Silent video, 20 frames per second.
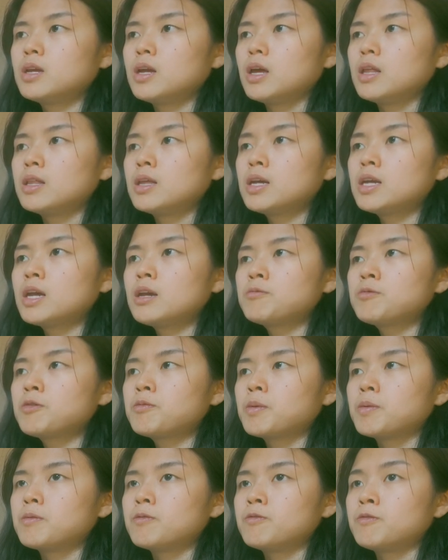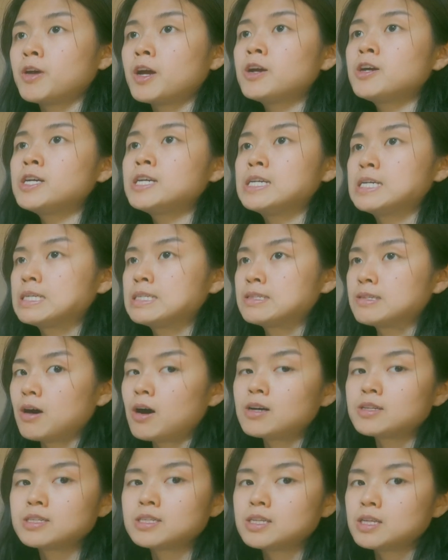they came from a very
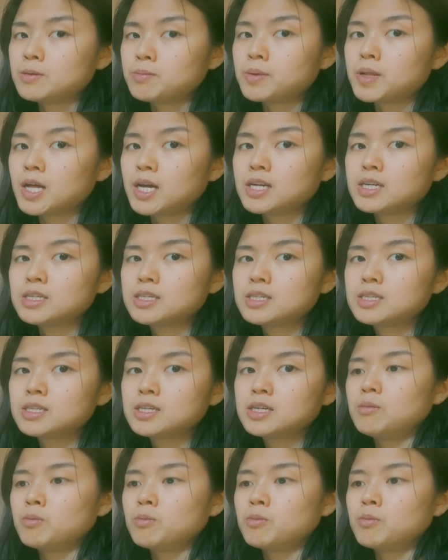exhausted place.